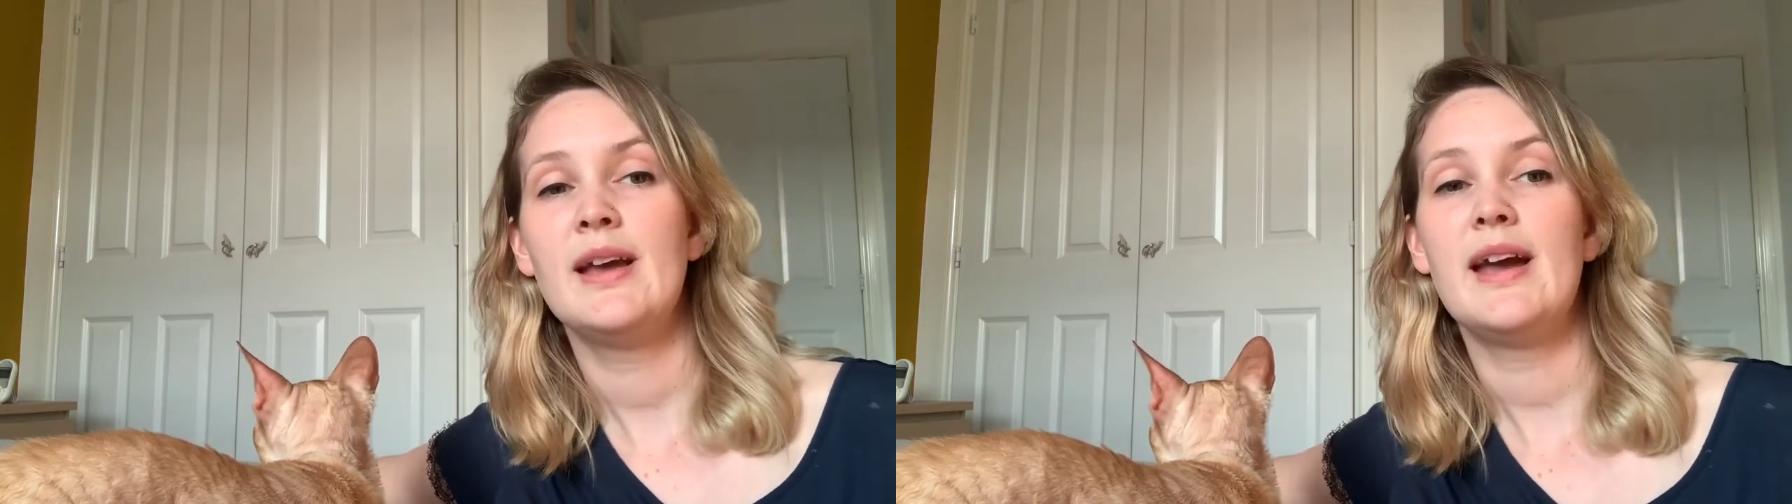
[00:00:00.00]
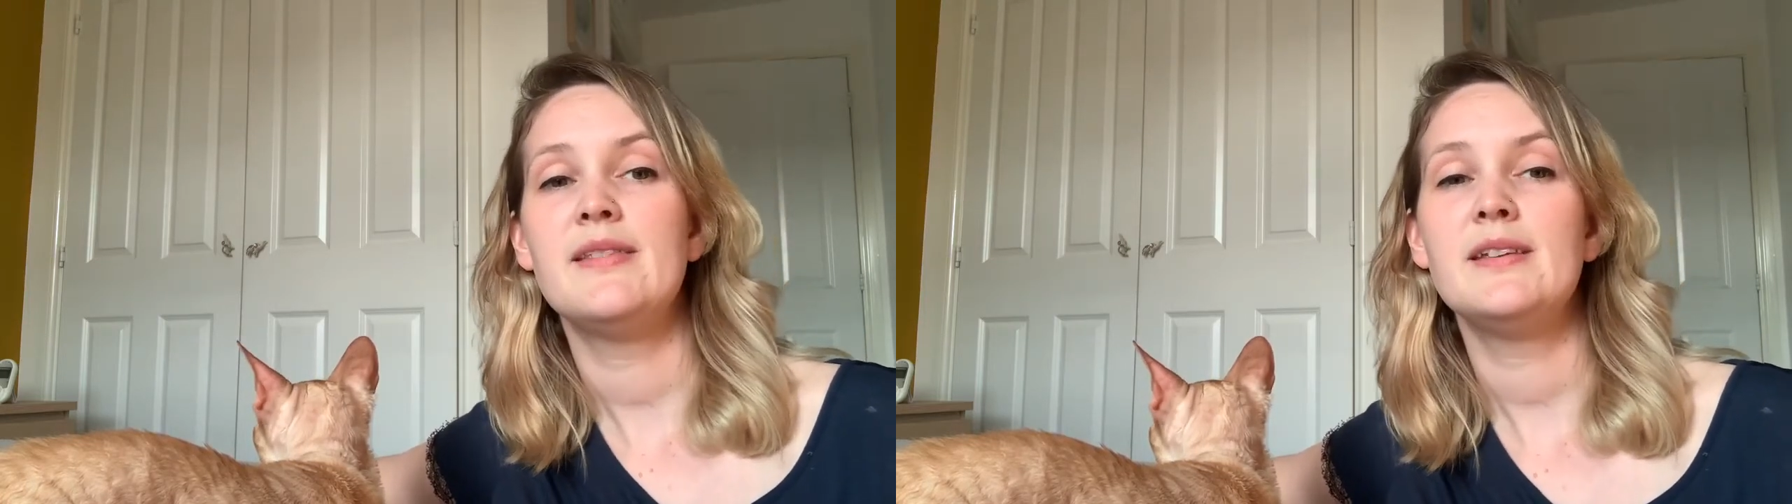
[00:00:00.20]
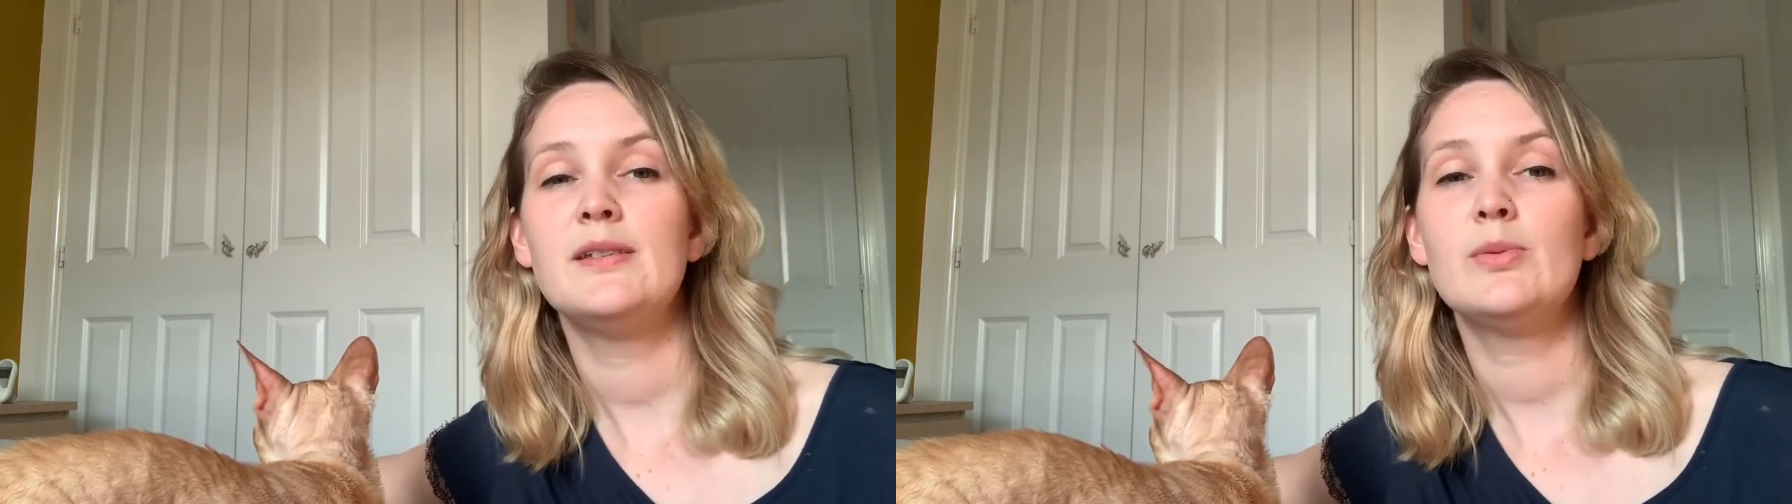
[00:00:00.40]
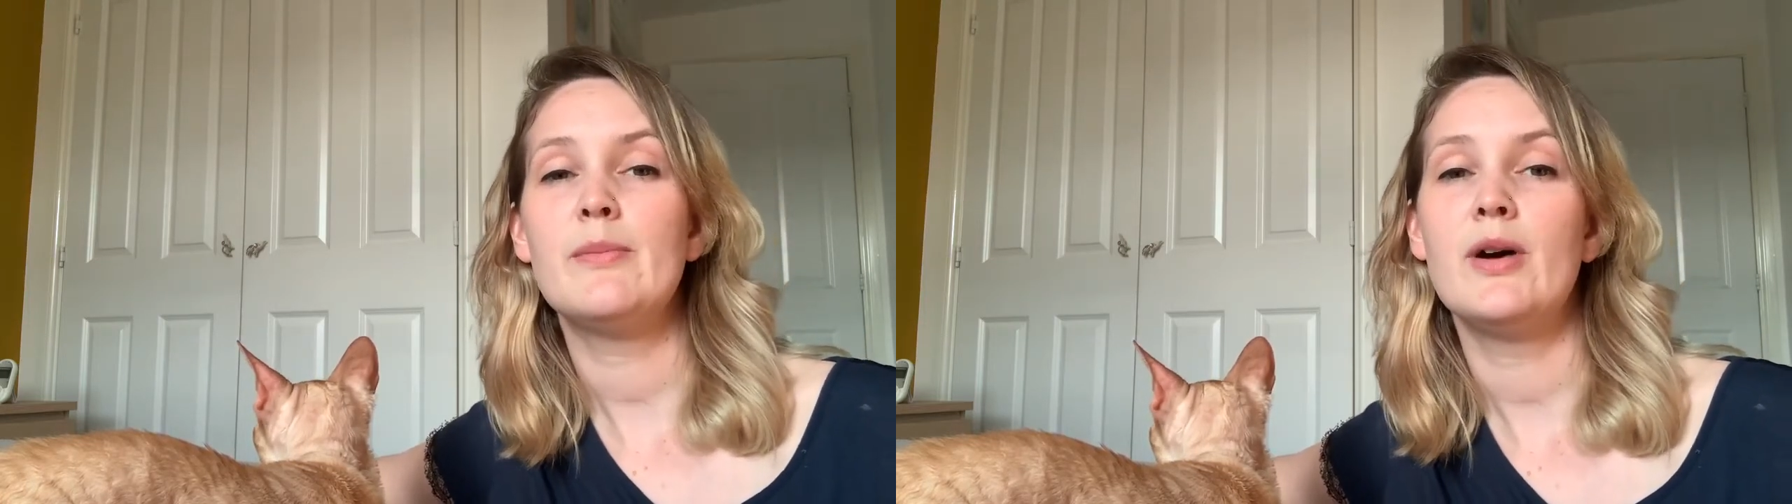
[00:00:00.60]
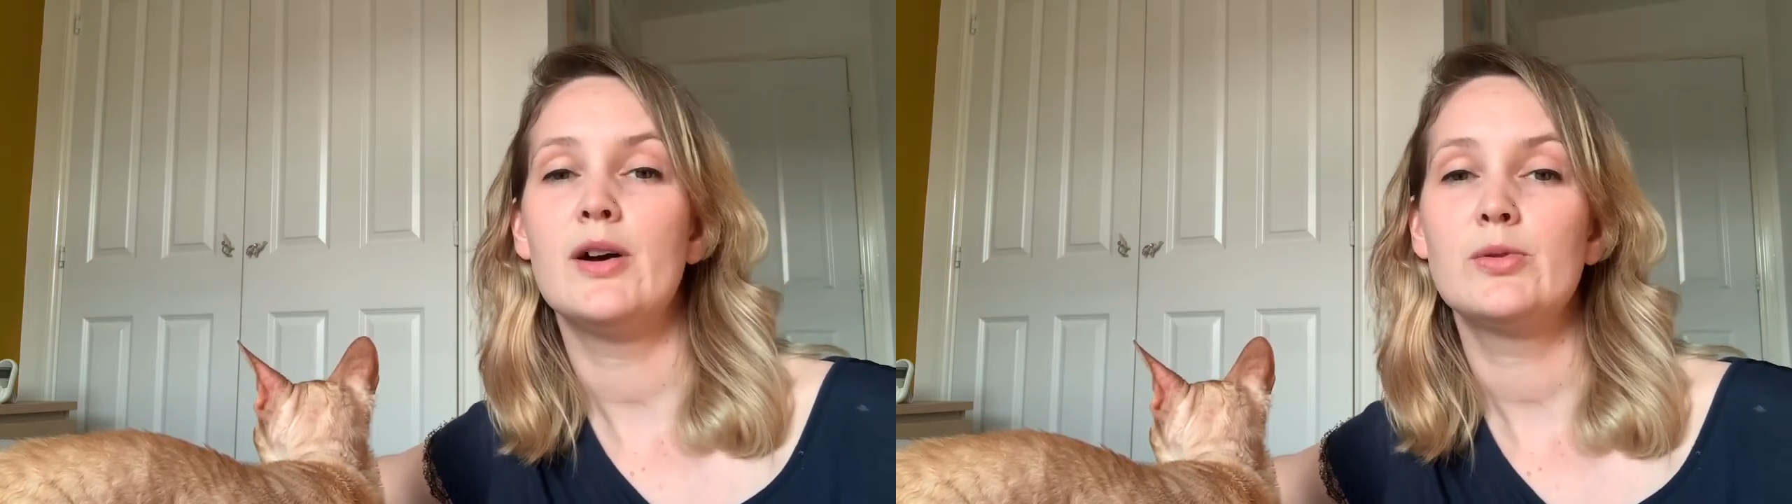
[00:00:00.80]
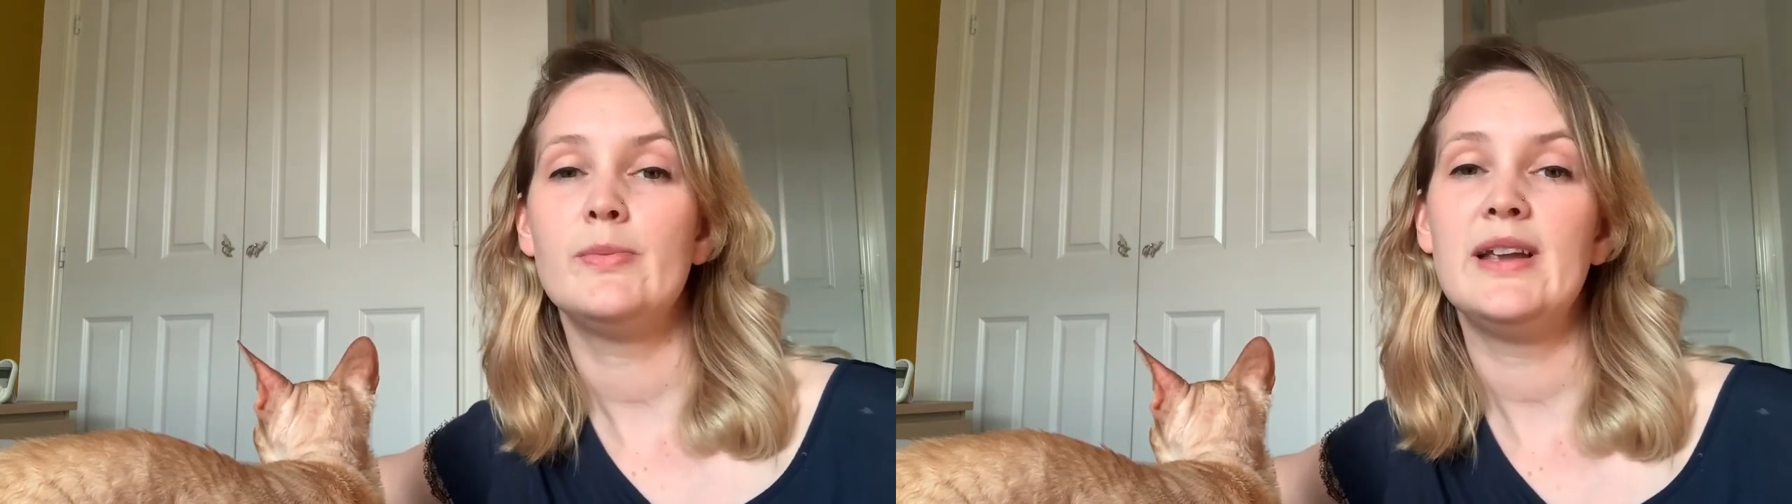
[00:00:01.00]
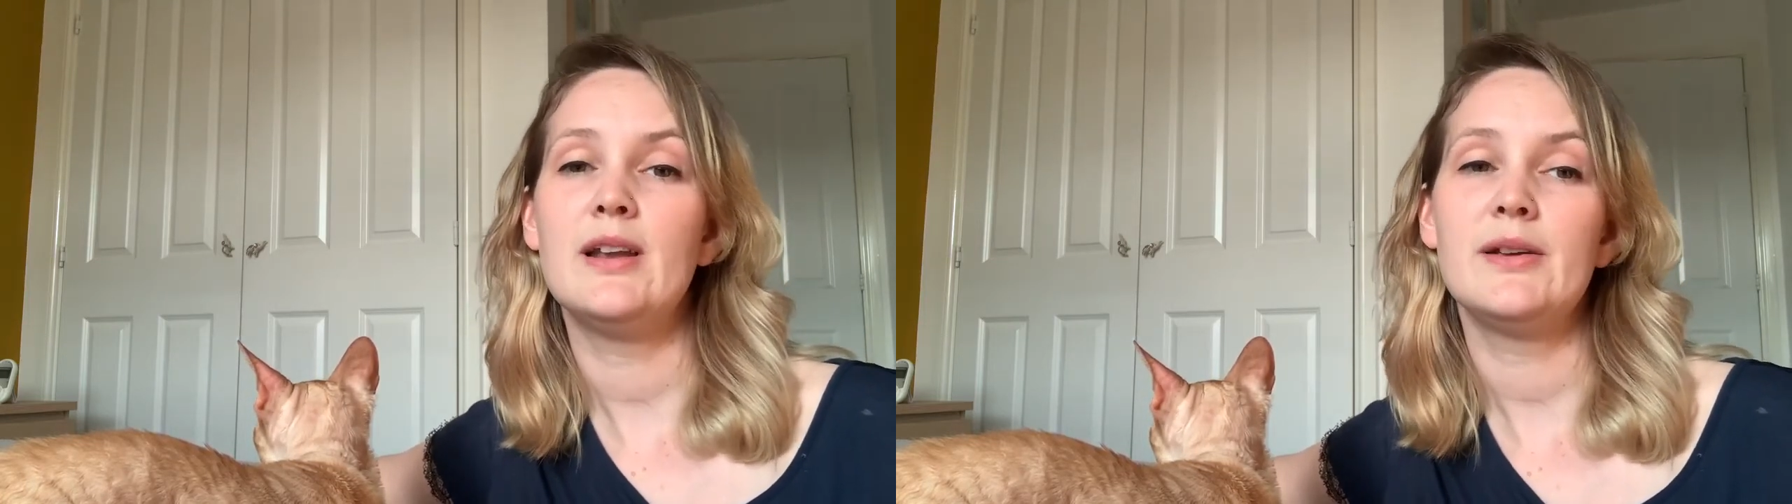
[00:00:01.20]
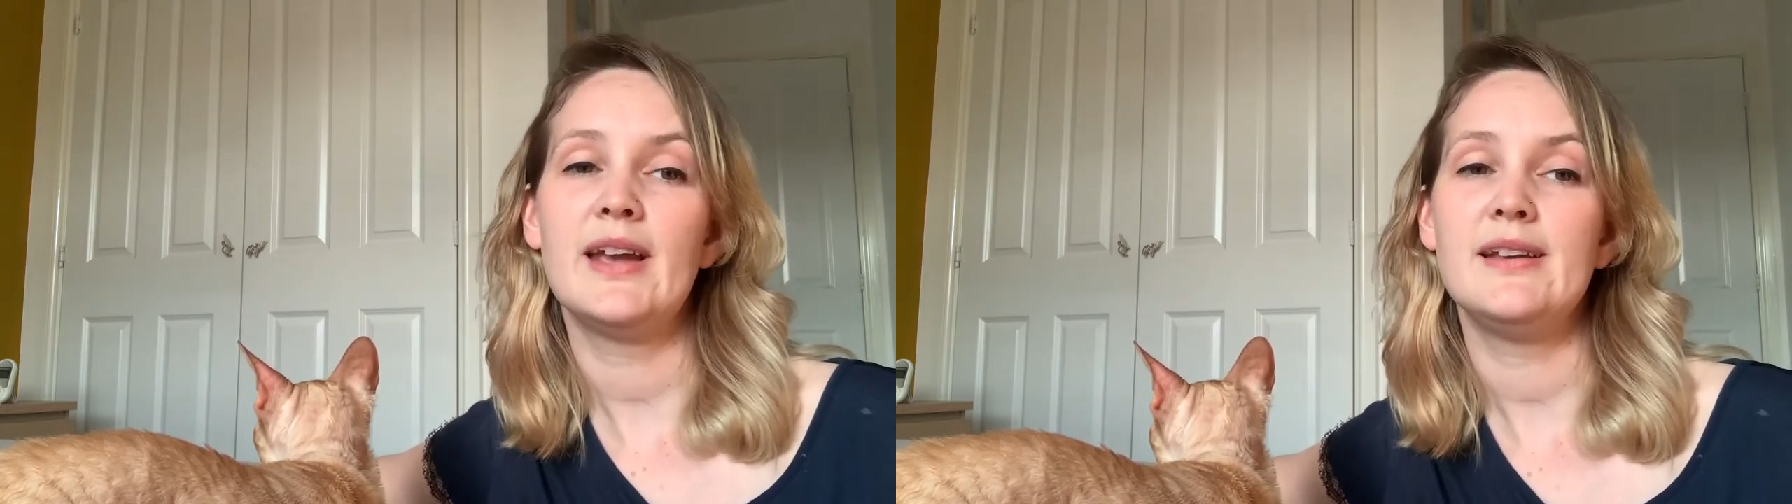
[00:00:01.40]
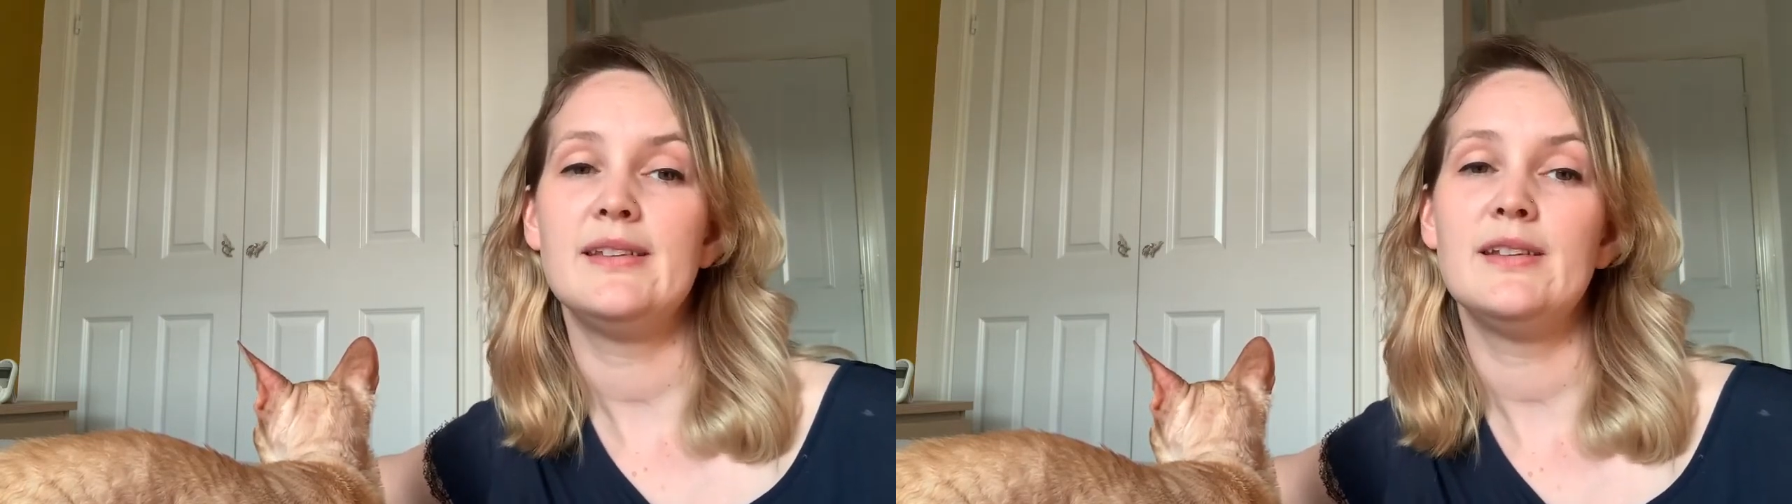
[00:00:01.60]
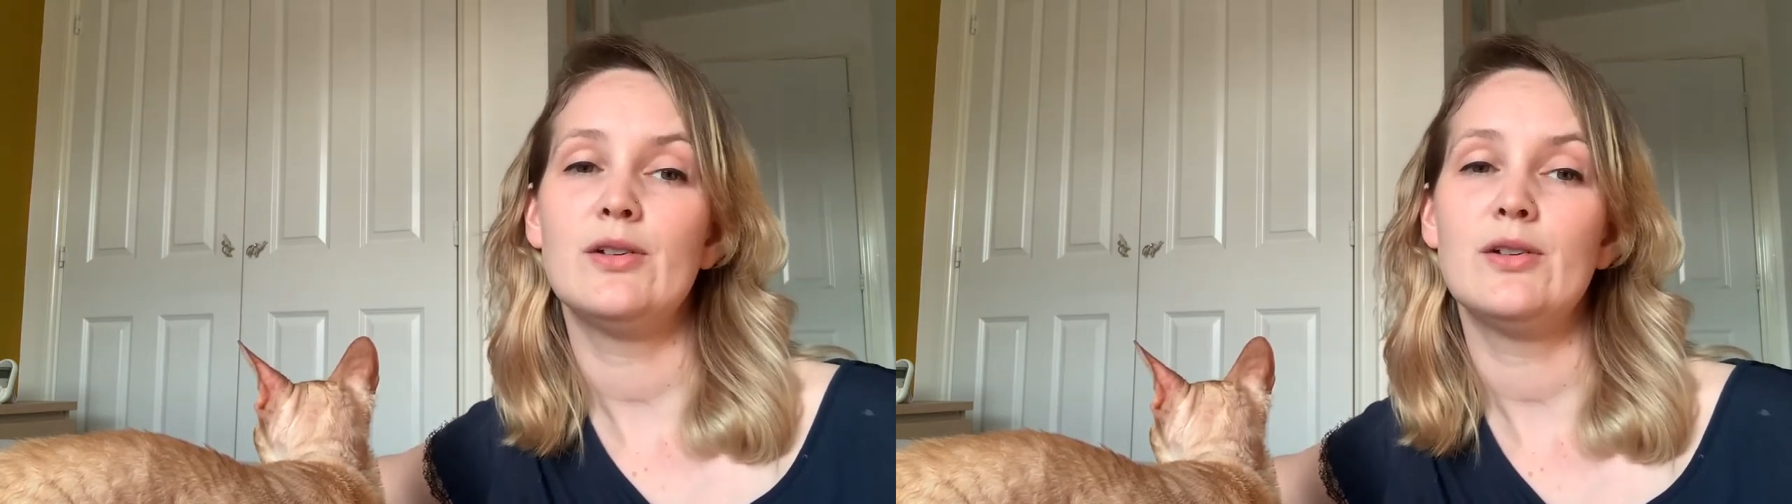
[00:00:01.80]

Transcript: and this is when marks will be located